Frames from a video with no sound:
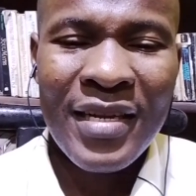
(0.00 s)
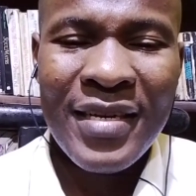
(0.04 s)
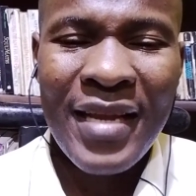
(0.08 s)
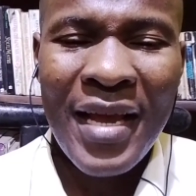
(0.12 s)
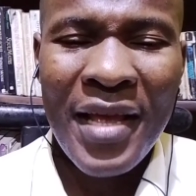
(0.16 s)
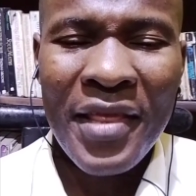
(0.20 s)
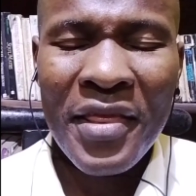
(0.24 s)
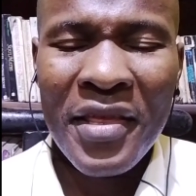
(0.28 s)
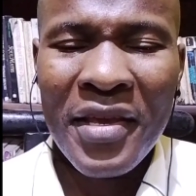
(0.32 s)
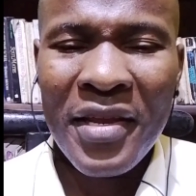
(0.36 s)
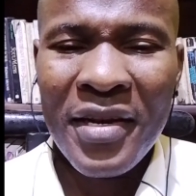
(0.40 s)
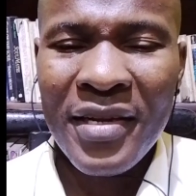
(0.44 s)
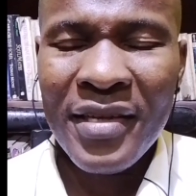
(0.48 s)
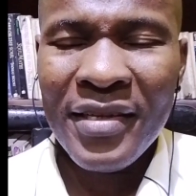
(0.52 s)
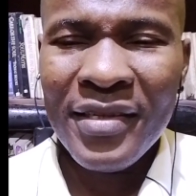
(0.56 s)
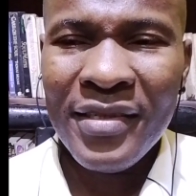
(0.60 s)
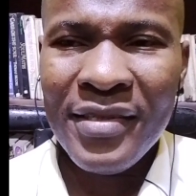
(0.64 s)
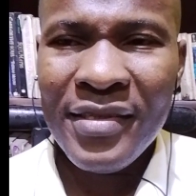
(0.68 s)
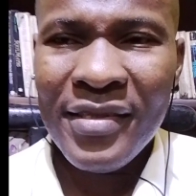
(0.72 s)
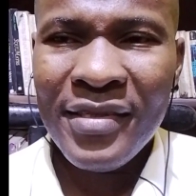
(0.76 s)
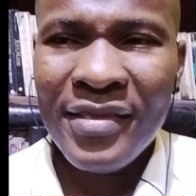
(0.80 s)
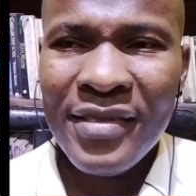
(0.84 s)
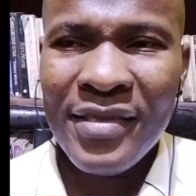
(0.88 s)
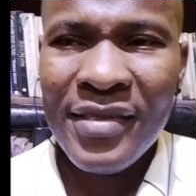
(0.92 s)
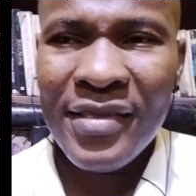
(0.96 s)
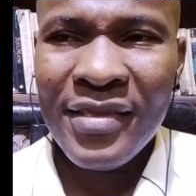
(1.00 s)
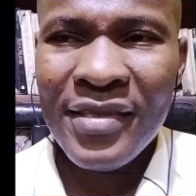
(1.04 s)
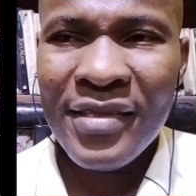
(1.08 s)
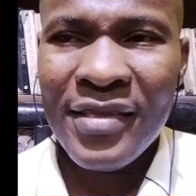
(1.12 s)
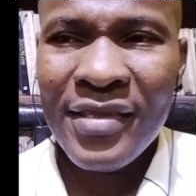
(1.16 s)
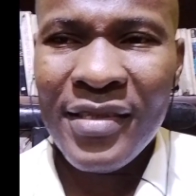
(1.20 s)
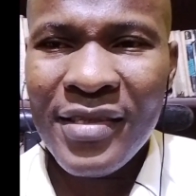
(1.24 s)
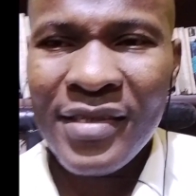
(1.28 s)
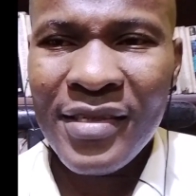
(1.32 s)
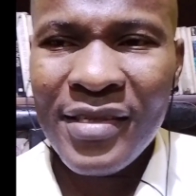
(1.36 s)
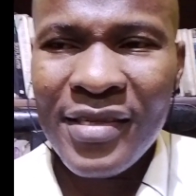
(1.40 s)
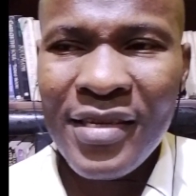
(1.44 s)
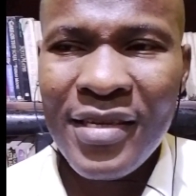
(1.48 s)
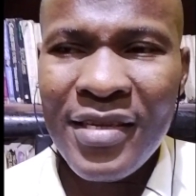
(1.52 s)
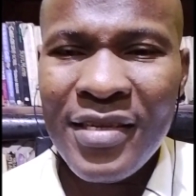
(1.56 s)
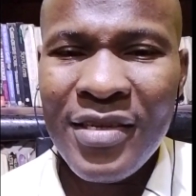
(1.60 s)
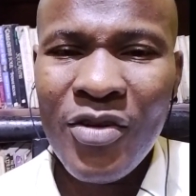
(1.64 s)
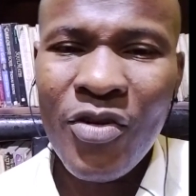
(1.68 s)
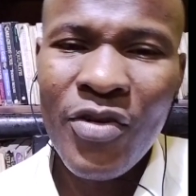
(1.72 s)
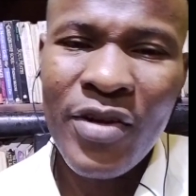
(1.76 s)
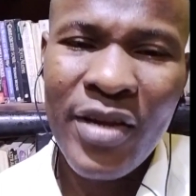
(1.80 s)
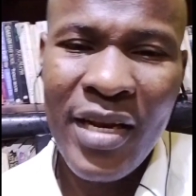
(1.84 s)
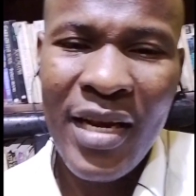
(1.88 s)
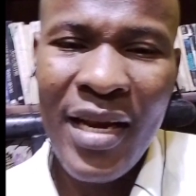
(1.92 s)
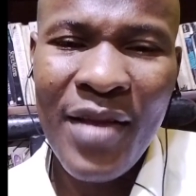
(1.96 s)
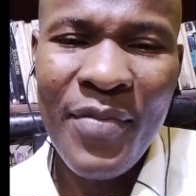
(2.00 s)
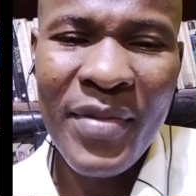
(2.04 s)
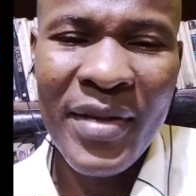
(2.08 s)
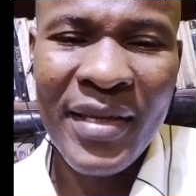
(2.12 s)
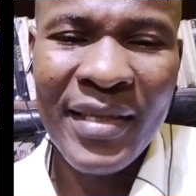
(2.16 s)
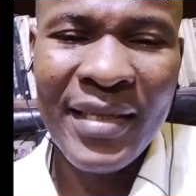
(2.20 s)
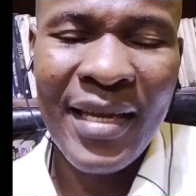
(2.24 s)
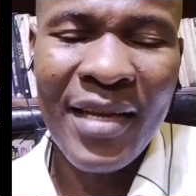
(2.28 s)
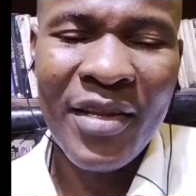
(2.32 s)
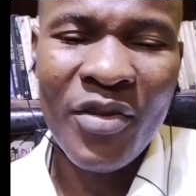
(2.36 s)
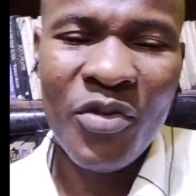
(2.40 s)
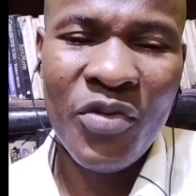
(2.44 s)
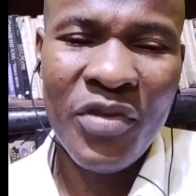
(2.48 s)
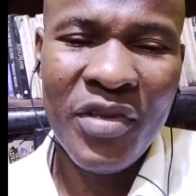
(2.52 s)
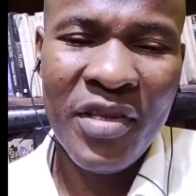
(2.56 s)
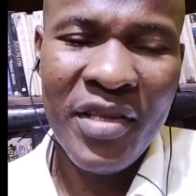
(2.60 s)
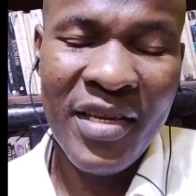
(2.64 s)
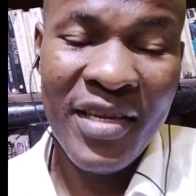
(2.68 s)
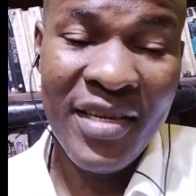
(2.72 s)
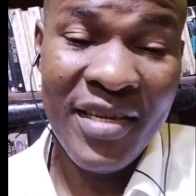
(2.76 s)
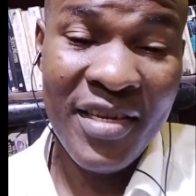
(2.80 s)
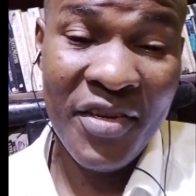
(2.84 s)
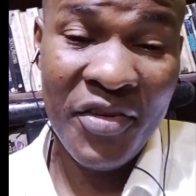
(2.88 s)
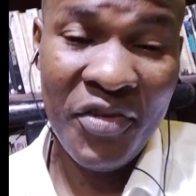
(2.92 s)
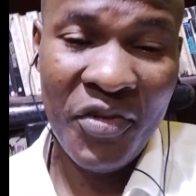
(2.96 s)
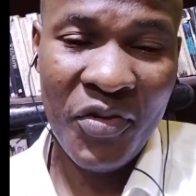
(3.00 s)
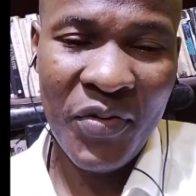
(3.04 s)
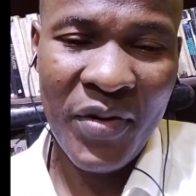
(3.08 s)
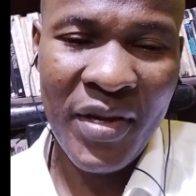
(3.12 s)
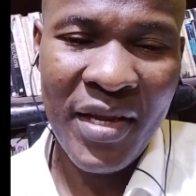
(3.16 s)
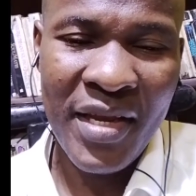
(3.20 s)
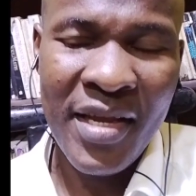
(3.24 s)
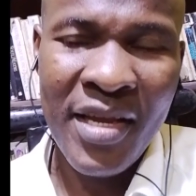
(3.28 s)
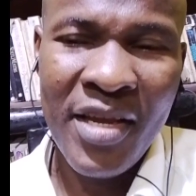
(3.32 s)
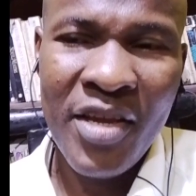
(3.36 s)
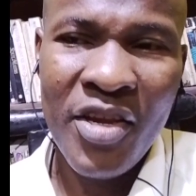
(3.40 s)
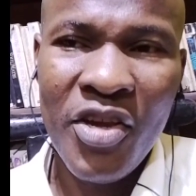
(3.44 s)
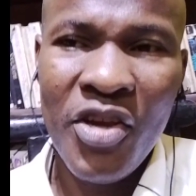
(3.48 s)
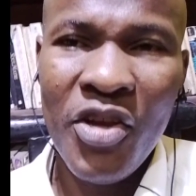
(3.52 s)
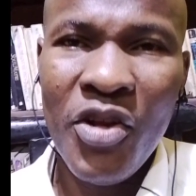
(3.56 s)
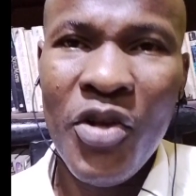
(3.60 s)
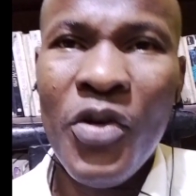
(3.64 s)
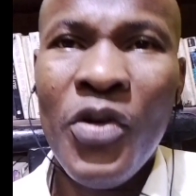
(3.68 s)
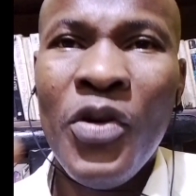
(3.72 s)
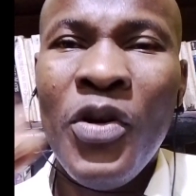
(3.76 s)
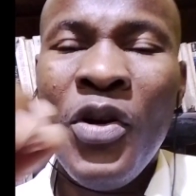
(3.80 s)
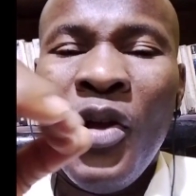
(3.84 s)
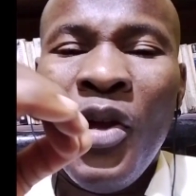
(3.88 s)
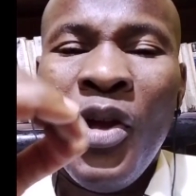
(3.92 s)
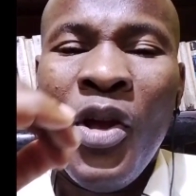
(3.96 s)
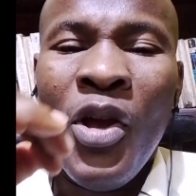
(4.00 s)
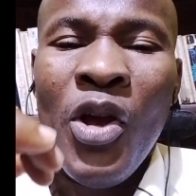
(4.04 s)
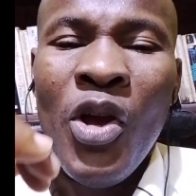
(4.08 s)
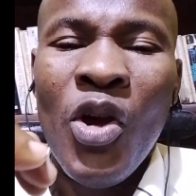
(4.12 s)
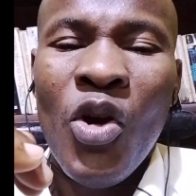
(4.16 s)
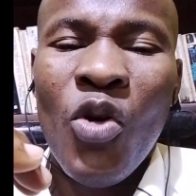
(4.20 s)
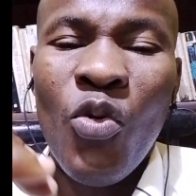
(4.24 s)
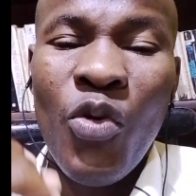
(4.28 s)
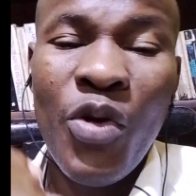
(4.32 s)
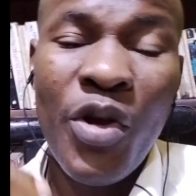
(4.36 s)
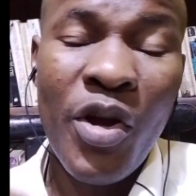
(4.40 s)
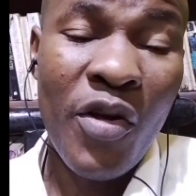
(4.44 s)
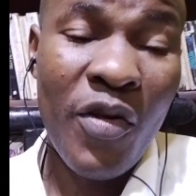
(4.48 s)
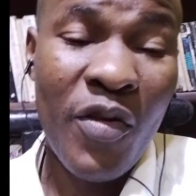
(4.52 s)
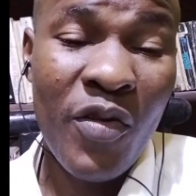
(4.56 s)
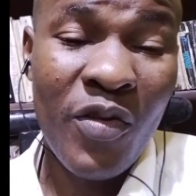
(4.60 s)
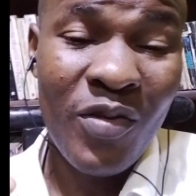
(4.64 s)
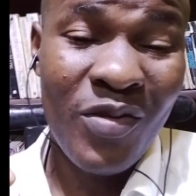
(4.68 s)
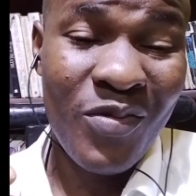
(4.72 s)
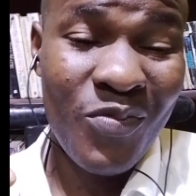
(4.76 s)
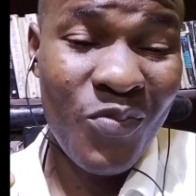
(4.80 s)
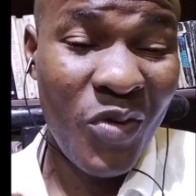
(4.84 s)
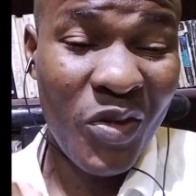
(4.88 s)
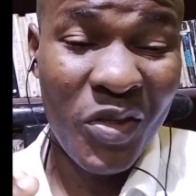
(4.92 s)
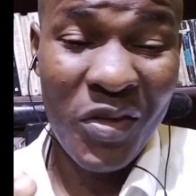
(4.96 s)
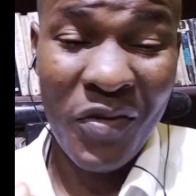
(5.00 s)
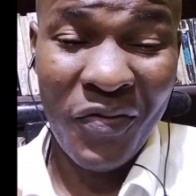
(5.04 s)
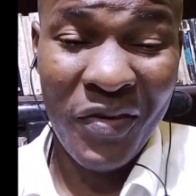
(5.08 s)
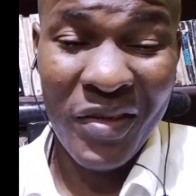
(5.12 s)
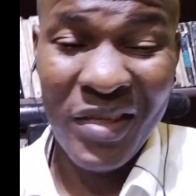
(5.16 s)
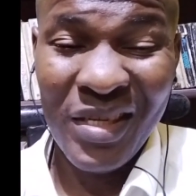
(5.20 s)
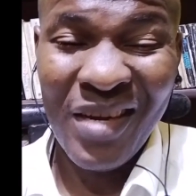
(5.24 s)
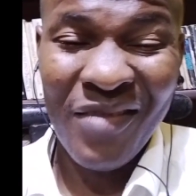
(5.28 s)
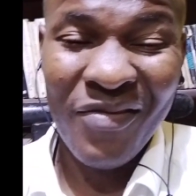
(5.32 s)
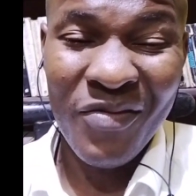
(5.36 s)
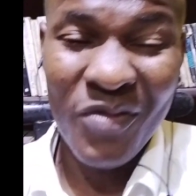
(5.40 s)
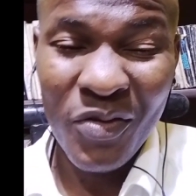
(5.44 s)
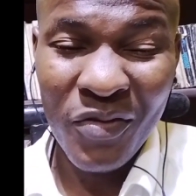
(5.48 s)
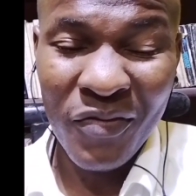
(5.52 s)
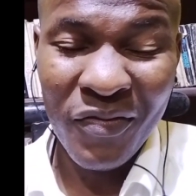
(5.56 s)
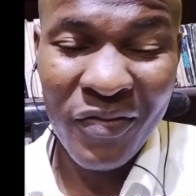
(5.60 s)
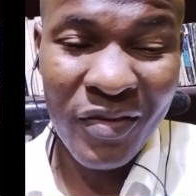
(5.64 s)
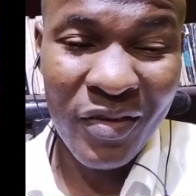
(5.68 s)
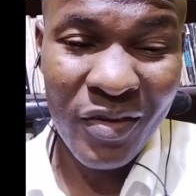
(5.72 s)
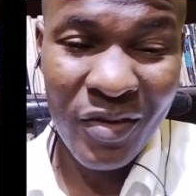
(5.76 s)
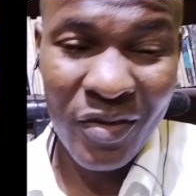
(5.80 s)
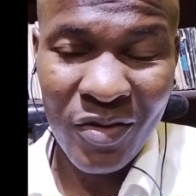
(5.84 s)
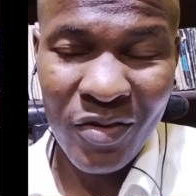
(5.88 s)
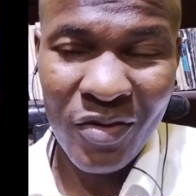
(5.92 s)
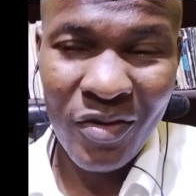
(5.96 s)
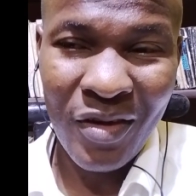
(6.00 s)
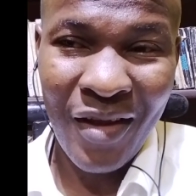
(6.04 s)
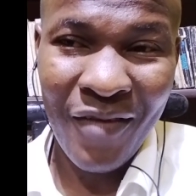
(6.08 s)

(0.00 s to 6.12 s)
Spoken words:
that thing is okay. Let me start it this way. You know, most of us have used